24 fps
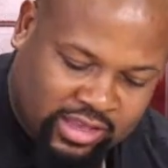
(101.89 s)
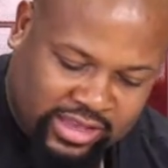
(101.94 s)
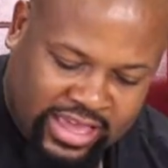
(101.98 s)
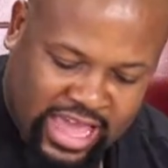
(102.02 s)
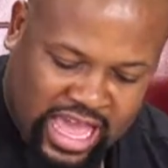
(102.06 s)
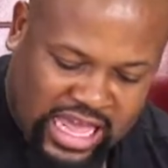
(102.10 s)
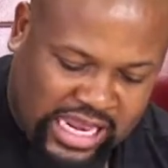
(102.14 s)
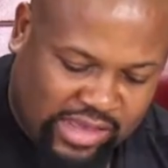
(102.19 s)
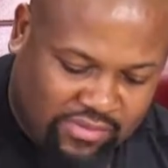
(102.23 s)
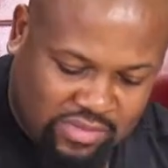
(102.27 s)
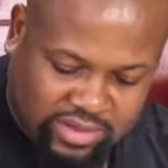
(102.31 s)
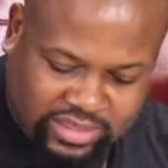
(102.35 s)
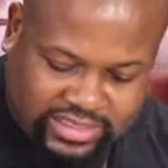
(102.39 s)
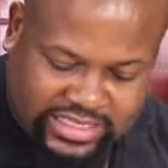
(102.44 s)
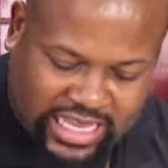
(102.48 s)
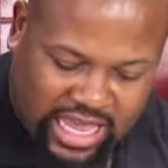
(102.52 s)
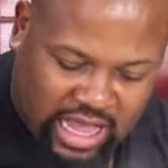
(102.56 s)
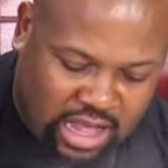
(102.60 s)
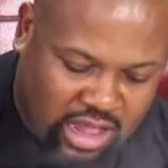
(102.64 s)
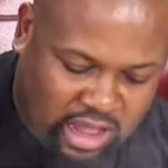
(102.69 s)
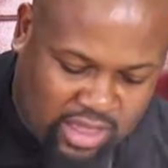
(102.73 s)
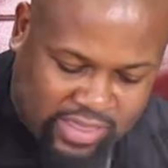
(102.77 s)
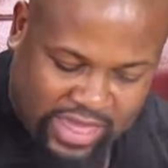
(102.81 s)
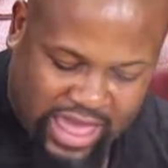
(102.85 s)
Can't even
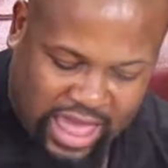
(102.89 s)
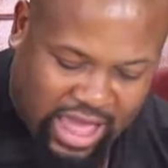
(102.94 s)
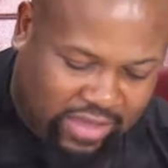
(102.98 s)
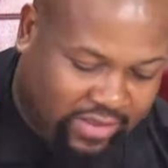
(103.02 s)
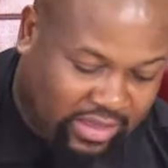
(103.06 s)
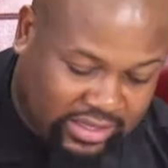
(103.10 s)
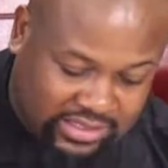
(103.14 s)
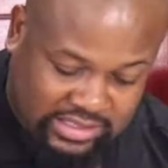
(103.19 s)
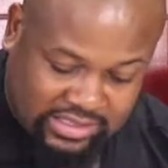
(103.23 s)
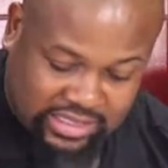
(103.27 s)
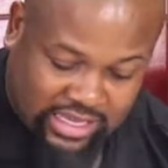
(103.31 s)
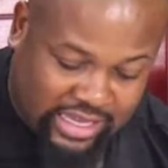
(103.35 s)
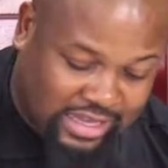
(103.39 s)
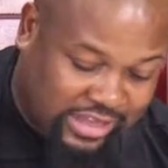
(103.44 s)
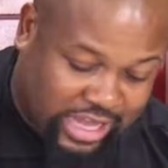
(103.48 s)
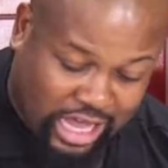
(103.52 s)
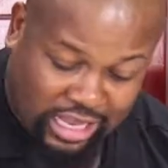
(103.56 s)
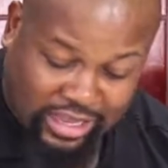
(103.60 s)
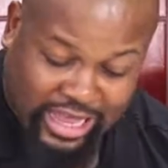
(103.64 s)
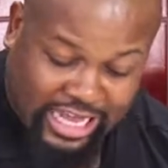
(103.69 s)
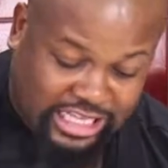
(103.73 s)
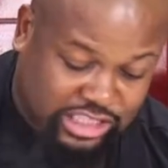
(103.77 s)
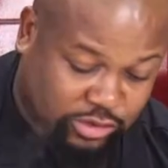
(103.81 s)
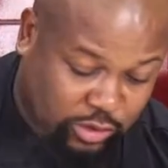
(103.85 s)
tell that this is
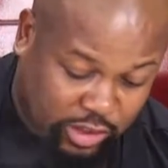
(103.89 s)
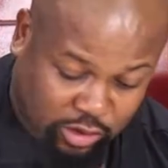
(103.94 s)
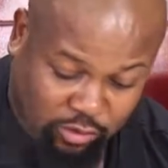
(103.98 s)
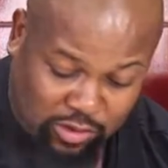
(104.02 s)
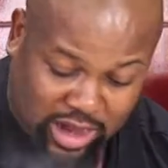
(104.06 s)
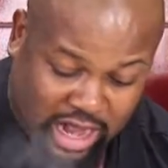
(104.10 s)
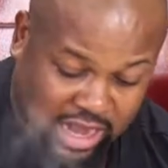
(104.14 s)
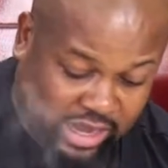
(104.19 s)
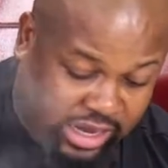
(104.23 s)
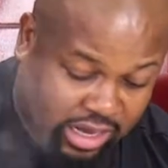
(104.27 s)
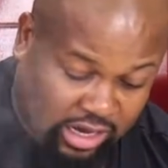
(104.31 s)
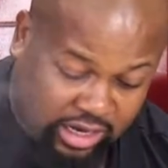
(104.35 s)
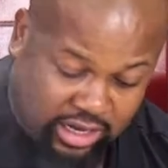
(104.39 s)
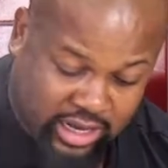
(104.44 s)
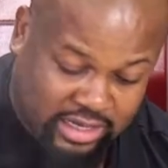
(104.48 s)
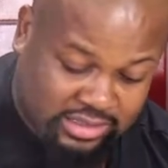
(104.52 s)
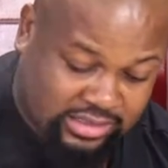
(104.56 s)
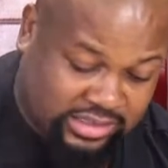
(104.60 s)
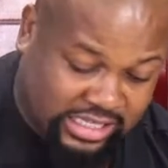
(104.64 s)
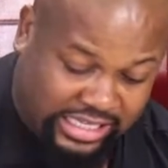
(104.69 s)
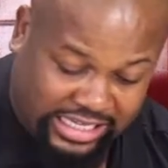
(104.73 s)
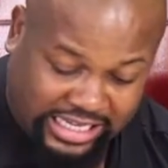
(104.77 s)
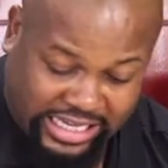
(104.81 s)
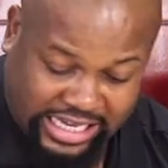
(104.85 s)
electric right here,
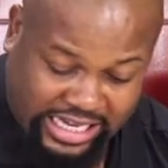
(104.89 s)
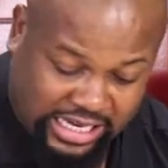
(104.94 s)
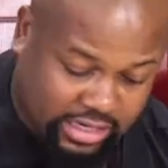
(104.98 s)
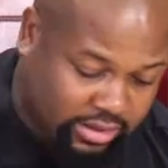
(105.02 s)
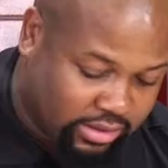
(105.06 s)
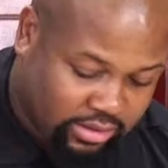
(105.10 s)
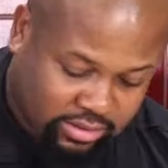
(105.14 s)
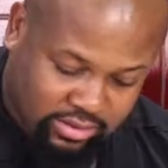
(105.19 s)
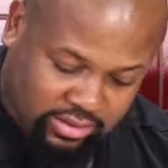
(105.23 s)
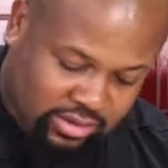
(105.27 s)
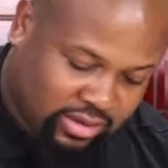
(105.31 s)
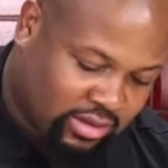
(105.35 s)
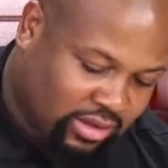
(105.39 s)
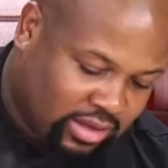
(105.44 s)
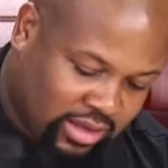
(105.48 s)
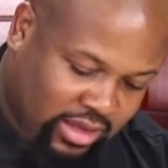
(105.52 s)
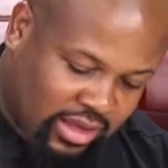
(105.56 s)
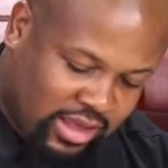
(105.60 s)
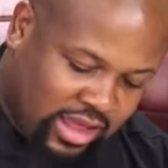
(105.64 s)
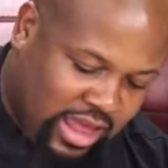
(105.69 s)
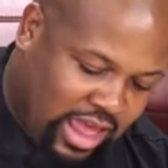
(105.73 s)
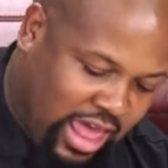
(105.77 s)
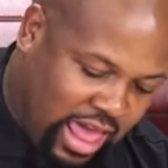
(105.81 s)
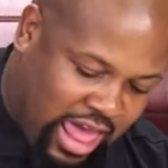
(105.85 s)
because the heat
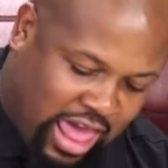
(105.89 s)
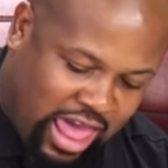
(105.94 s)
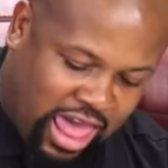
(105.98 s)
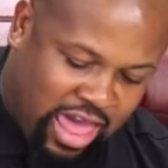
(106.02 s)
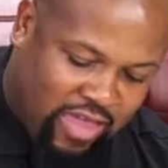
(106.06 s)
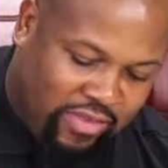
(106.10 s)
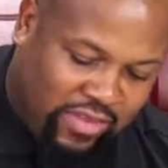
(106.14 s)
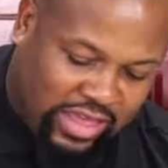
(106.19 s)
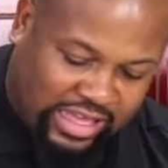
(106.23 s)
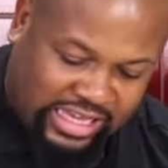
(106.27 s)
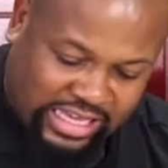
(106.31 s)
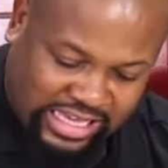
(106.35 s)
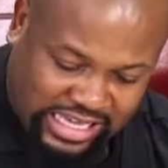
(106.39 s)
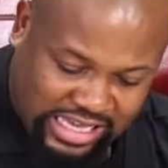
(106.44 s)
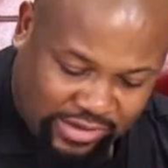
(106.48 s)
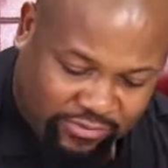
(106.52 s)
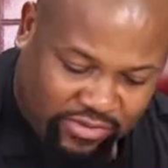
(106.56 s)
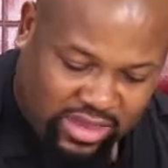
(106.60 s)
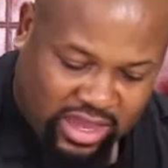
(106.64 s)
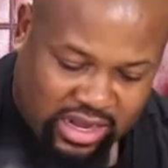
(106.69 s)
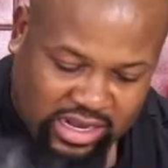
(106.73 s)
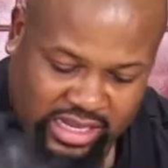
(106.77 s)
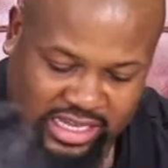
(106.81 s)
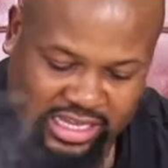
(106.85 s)
and the
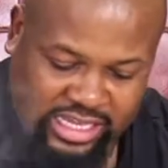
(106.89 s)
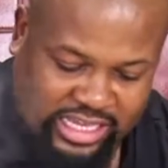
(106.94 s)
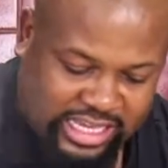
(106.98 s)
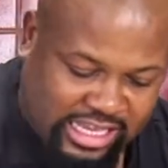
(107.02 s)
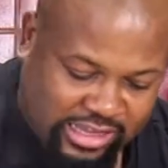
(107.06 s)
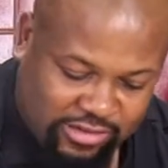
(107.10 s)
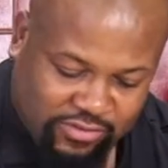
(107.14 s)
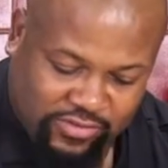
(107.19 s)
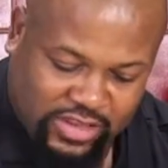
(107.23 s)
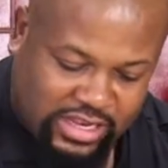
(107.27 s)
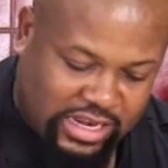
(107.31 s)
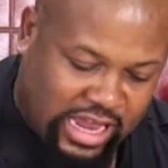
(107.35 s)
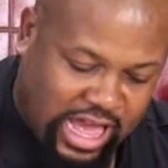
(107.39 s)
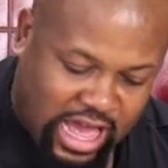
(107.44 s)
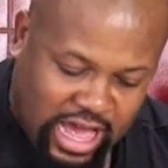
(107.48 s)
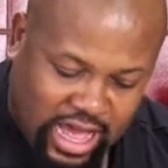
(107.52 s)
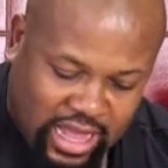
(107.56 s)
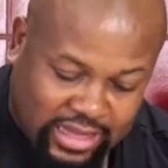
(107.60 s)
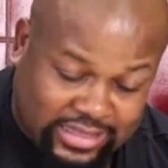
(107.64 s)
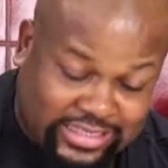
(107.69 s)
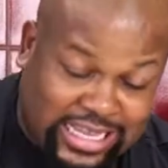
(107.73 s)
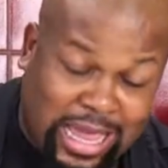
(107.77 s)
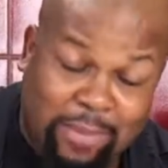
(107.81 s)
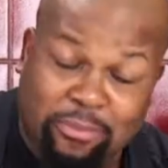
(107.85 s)
even
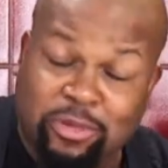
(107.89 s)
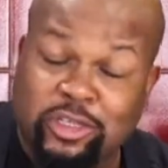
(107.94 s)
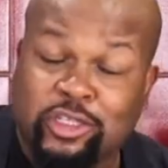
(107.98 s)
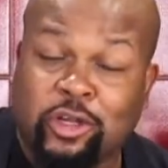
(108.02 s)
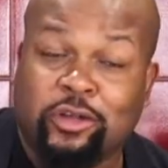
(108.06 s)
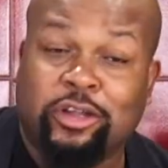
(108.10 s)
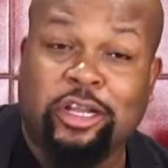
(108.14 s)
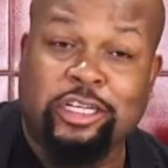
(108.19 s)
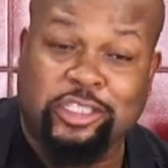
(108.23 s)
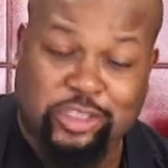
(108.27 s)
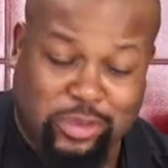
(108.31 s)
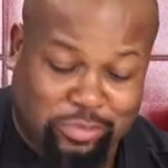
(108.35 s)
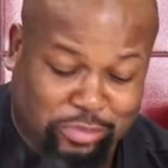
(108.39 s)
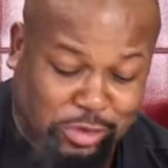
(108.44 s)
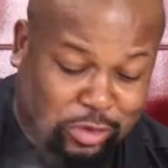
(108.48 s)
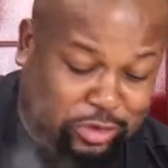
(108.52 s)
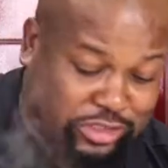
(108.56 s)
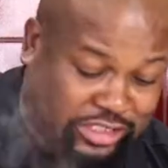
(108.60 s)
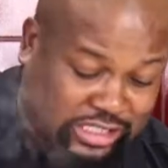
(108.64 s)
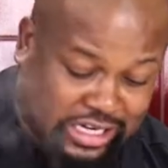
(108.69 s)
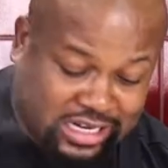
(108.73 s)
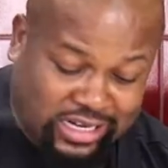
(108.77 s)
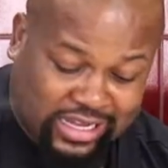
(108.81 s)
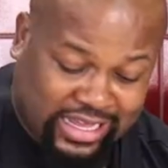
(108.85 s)
temperature
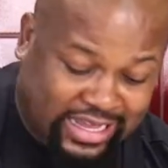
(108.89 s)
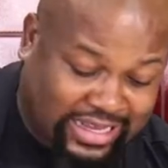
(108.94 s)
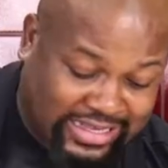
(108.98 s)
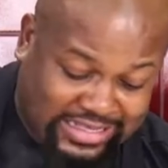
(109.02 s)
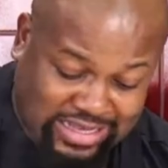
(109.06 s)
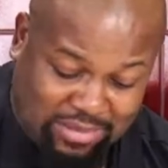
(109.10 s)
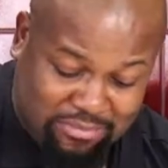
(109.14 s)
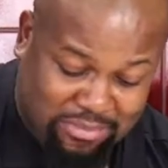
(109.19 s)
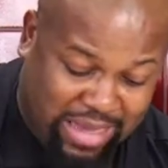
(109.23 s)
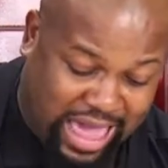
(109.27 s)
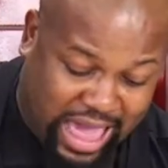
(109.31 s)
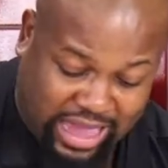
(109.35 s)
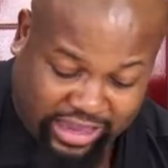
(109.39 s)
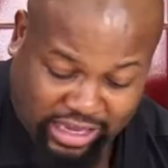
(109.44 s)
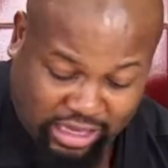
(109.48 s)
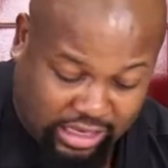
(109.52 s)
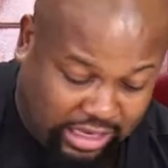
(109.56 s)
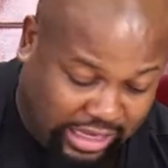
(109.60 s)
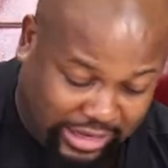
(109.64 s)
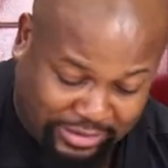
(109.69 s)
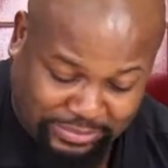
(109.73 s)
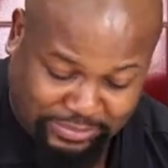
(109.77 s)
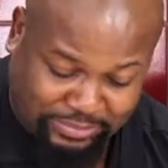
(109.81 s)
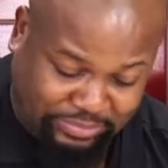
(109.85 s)
distribution is
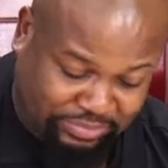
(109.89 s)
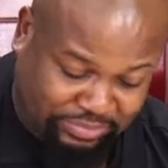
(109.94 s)
immaculate.